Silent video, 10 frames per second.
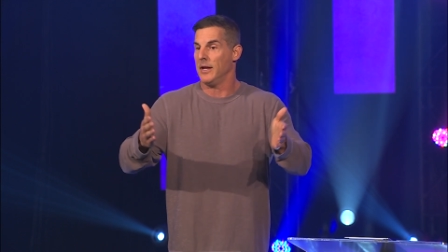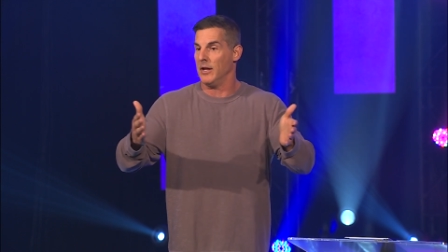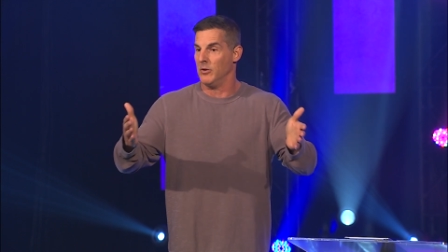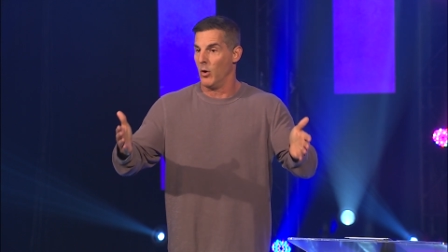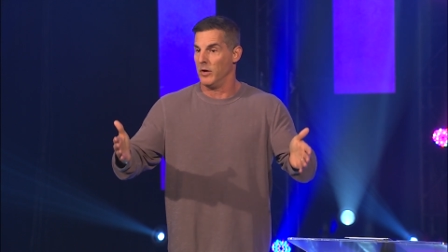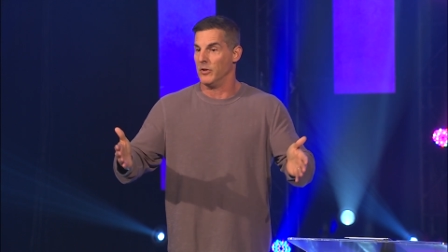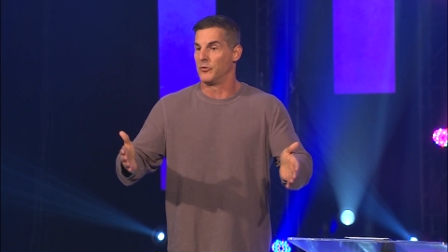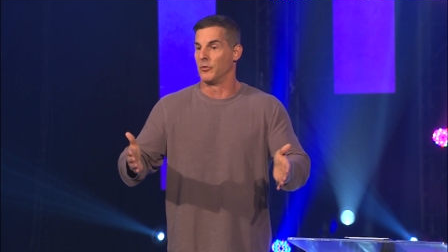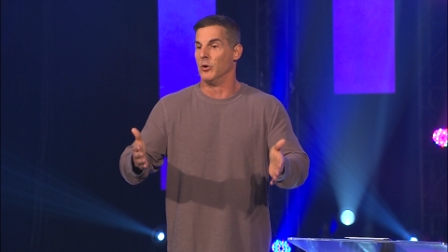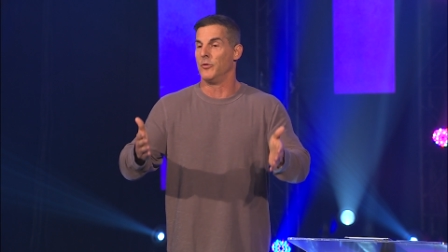in knowing the
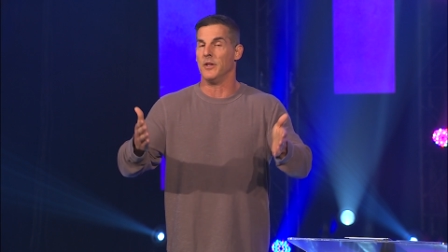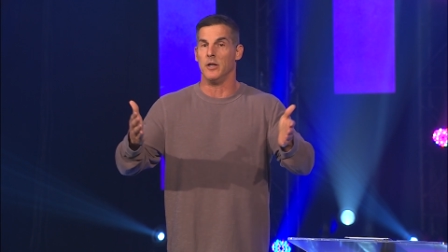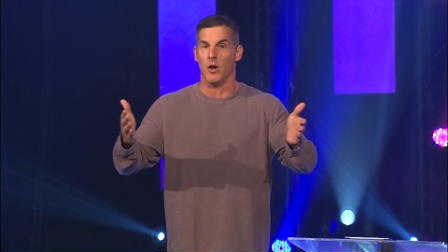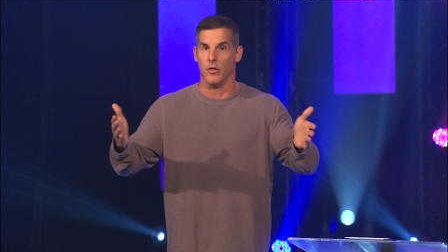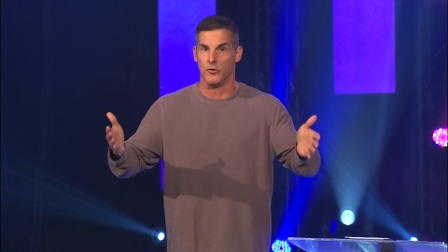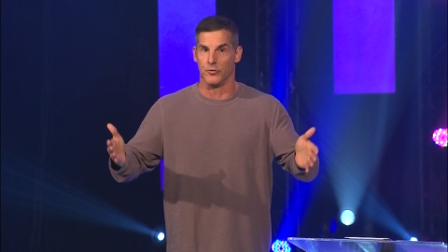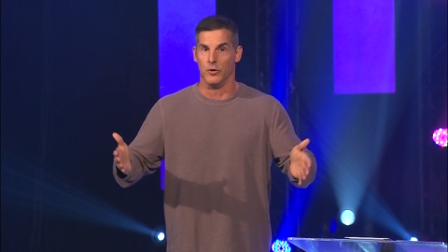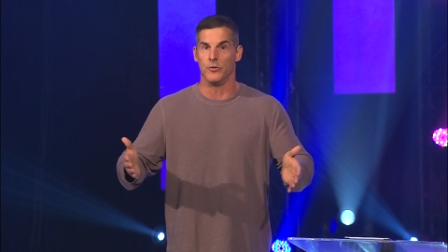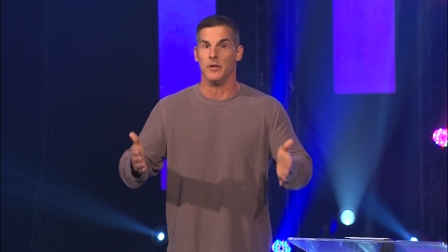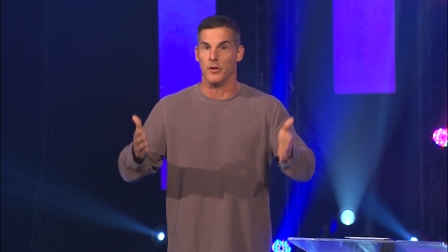truth, and you know the
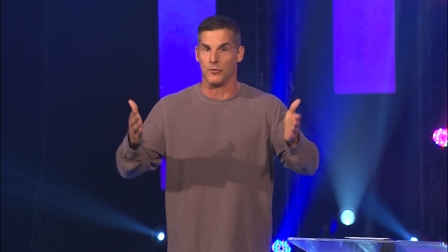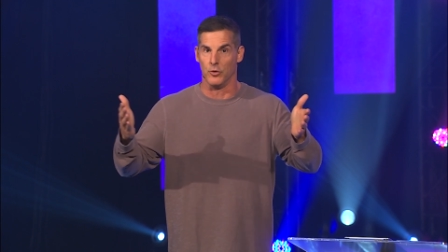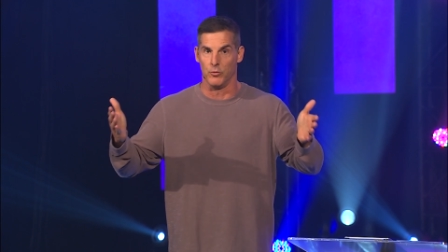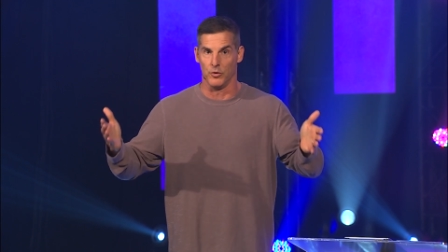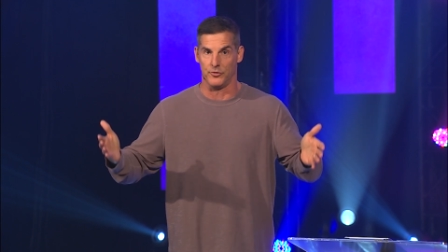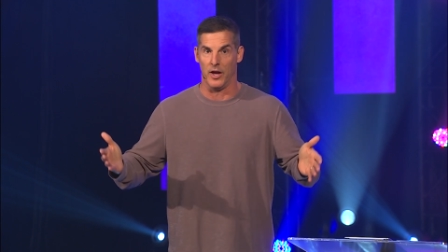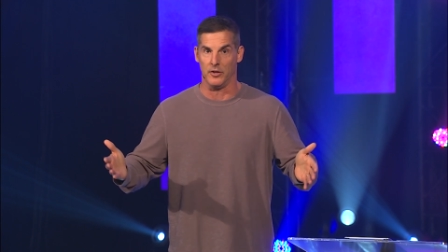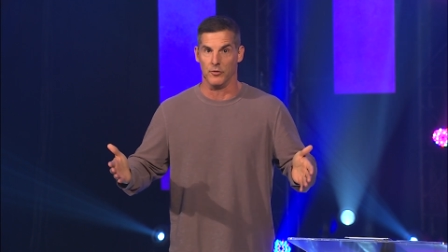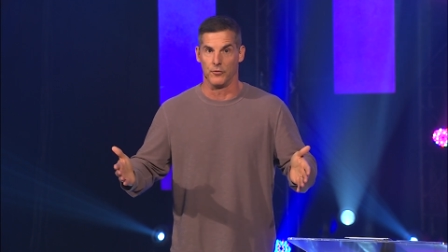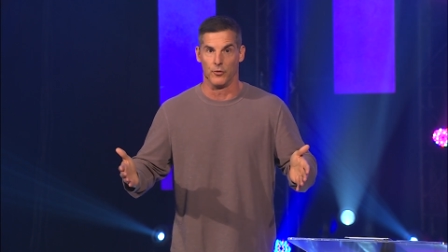truth, and the truth will set
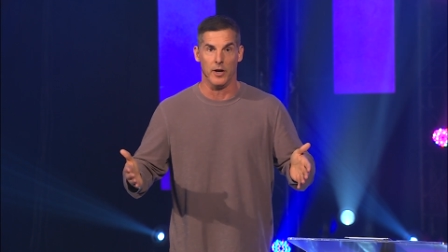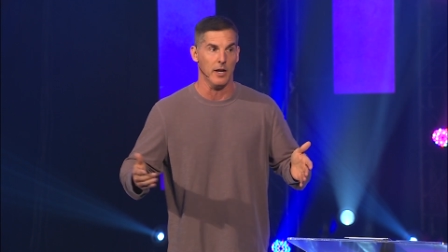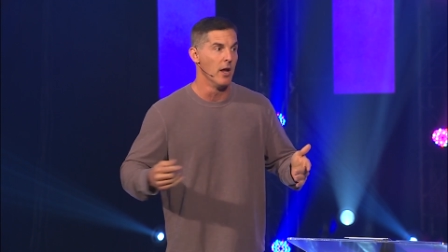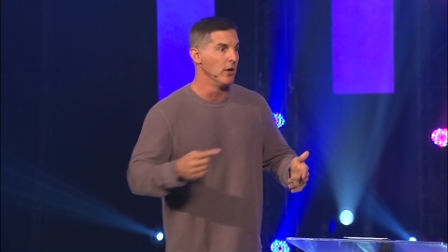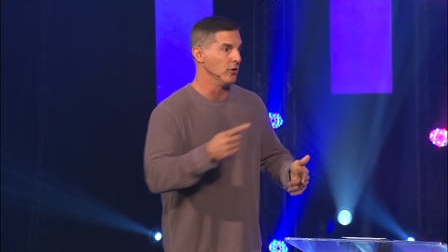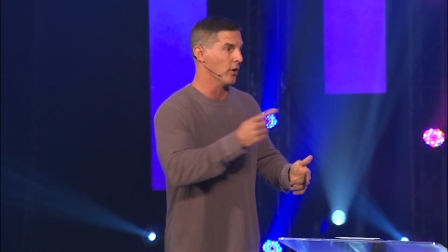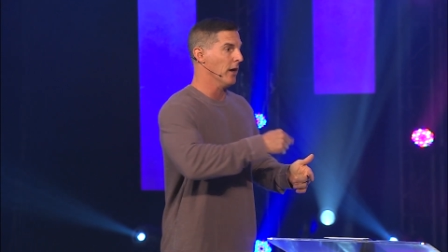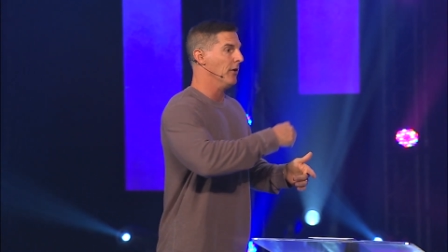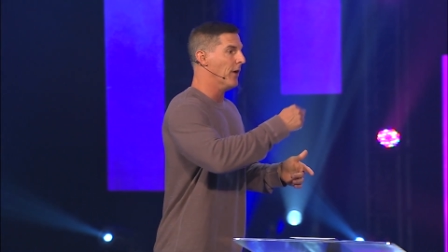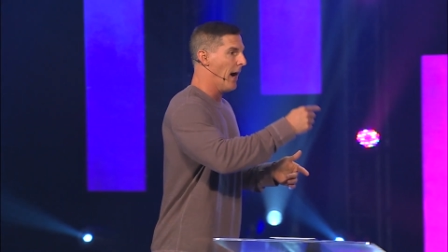you free. You're
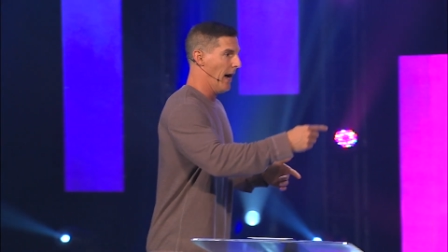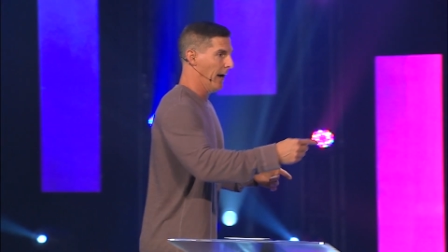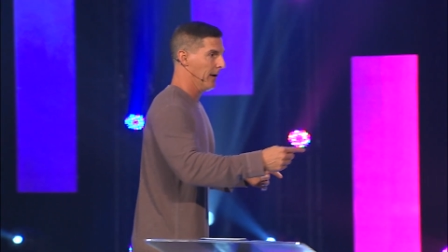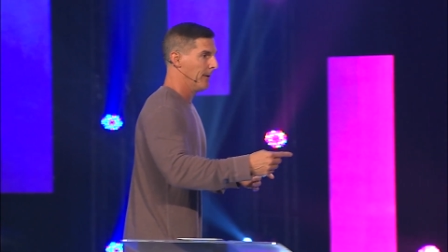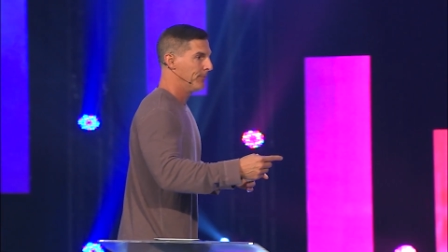gonna die